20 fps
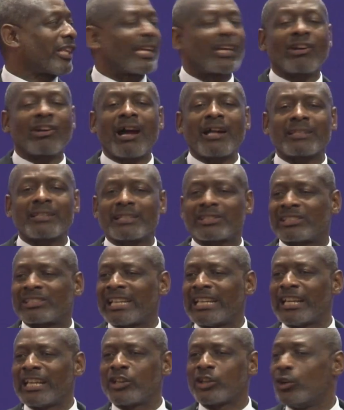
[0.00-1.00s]
around is
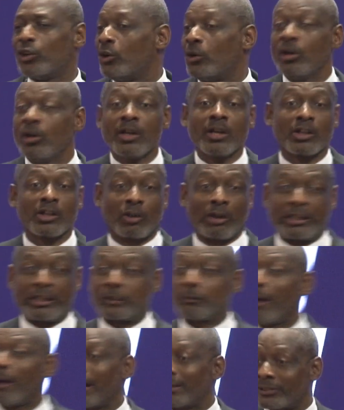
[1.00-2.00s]
telling you
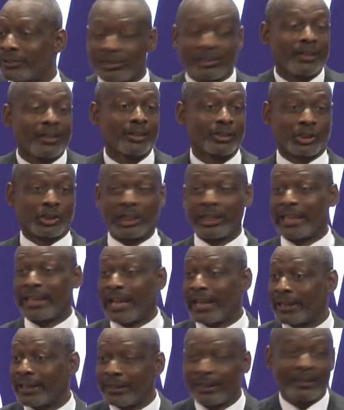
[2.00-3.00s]
Christmas,
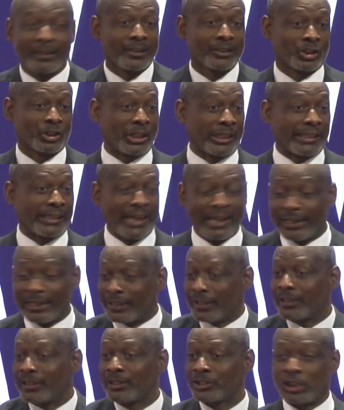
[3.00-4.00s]
chicken, chicken,
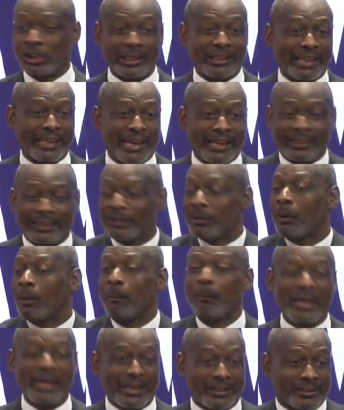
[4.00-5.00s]
chicken,
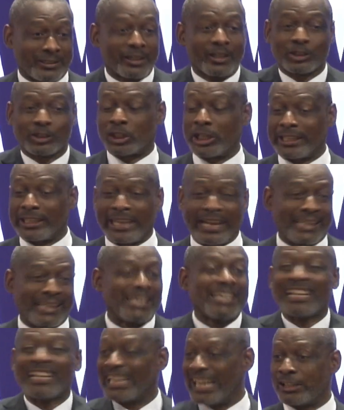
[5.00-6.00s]
meat, chicken.
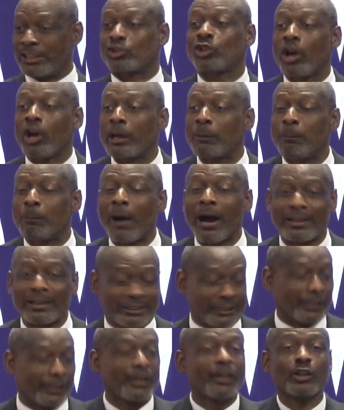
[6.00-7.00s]
Let's go and party.
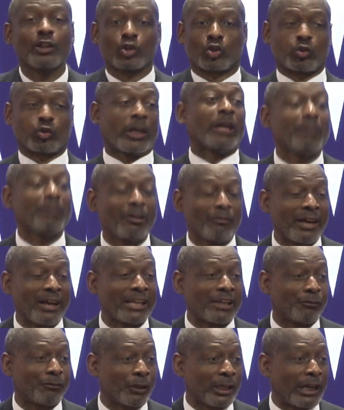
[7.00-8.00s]
Swim even
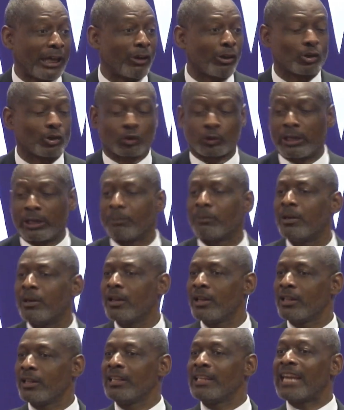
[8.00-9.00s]
if we cannot swim.
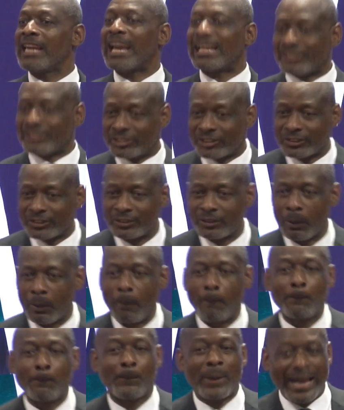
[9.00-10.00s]
Yes,
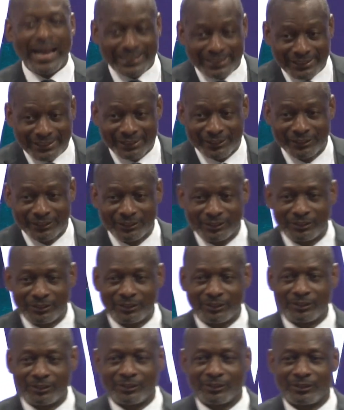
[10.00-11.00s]
but
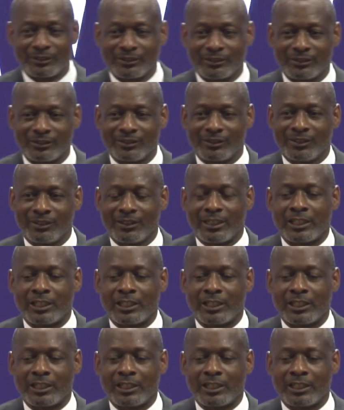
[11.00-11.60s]
the